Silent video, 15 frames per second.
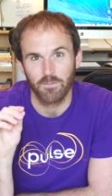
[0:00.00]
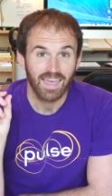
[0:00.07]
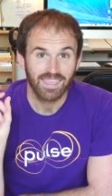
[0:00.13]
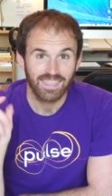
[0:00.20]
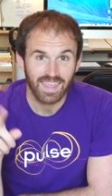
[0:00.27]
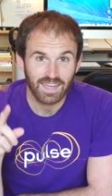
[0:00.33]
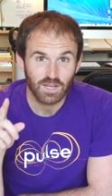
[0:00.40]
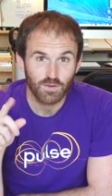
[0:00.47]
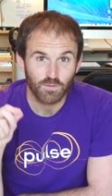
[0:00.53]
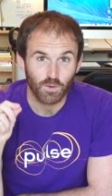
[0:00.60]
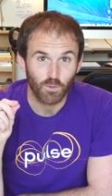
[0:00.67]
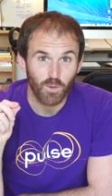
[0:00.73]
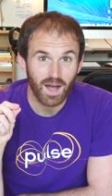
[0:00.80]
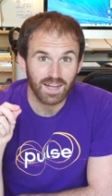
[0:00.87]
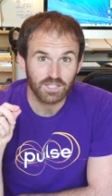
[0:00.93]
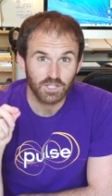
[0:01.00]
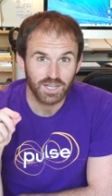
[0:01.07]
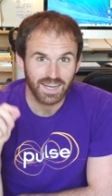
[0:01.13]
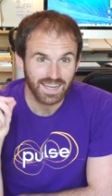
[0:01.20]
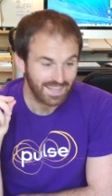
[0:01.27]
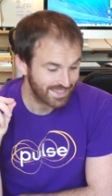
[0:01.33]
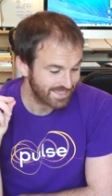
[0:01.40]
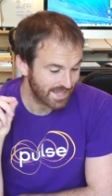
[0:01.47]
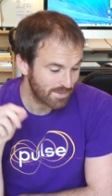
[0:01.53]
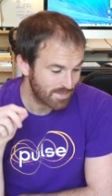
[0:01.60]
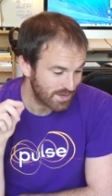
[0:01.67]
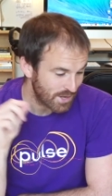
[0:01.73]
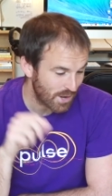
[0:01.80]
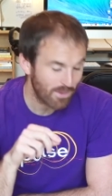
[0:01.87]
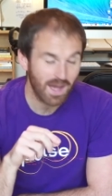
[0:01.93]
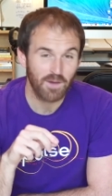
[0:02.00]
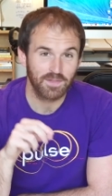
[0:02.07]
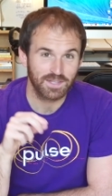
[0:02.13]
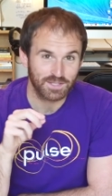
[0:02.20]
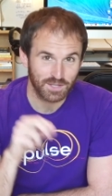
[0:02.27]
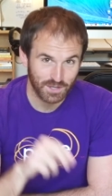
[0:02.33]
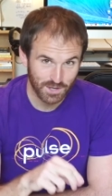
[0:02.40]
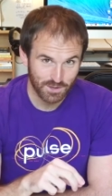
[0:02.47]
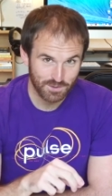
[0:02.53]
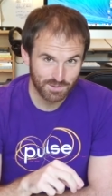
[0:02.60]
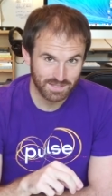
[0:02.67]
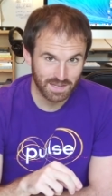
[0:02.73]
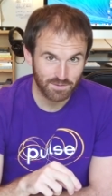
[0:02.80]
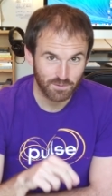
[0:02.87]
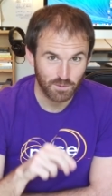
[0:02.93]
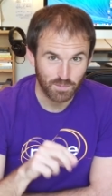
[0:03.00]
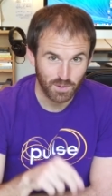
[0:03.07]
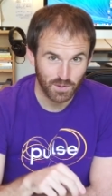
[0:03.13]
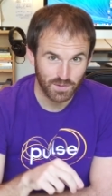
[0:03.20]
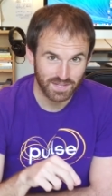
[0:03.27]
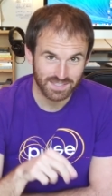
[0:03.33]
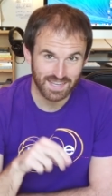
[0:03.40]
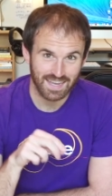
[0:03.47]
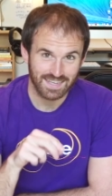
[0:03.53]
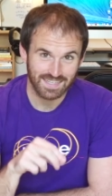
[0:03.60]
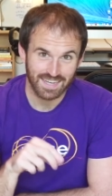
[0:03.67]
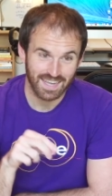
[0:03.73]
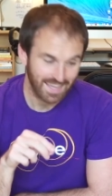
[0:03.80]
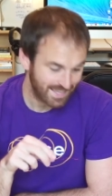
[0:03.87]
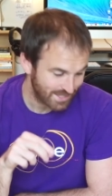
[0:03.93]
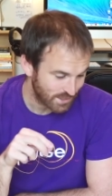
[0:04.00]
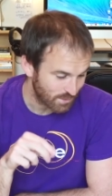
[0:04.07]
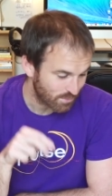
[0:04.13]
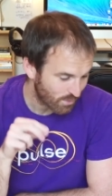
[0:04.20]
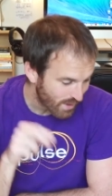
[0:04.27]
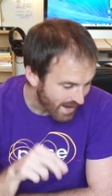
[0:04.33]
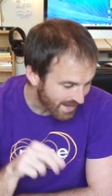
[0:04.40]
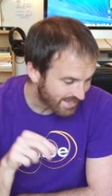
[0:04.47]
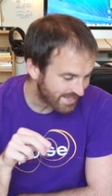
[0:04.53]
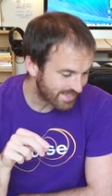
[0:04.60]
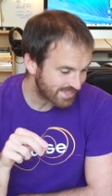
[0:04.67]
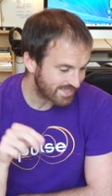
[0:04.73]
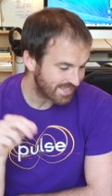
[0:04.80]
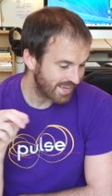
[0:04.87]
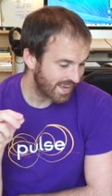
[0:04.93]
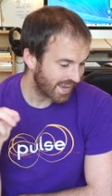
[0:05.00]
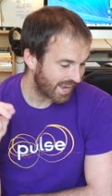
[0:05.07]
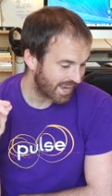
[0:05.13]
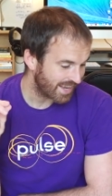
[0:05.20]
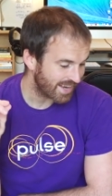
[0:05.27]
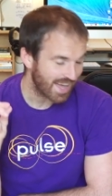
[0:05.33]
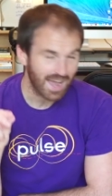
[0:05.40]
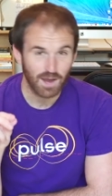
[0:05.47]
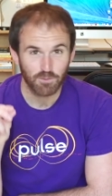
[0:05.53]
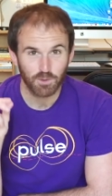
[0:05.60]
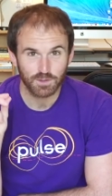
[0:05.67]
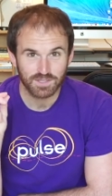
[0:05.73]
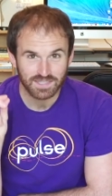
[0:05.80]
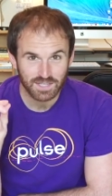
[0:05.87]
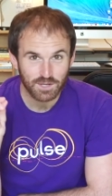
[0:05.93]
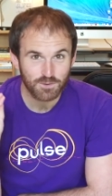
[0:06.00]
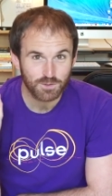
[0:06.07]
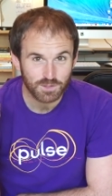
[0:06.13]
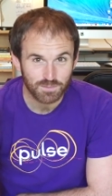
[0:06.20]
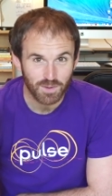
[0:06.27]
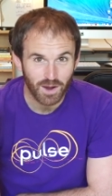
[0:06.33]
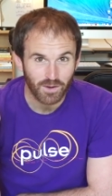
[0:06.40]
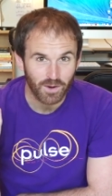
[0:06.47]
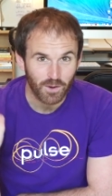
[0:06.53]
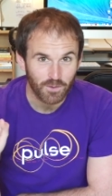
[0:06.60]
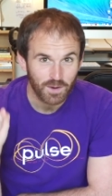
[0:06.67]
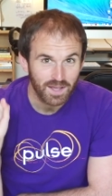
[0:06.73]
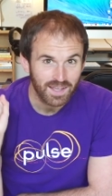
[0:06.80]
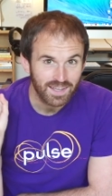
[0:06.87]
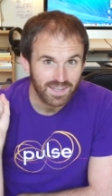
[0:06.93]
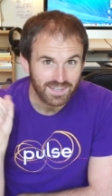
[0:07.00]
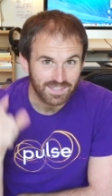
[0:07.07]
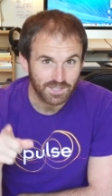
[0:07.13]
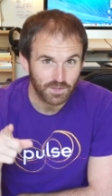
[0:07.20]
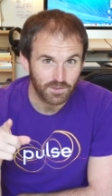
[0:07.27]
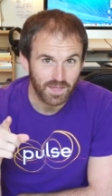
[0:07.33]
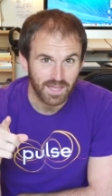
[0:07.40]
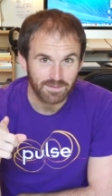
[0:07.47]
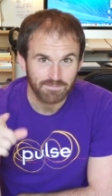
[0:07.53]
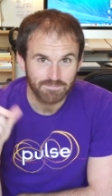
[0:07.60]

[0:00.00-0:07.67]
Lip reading: Thank you for watching. Let me know how this goes if you put this idea into practice, and I will see you tomorrow. Until then.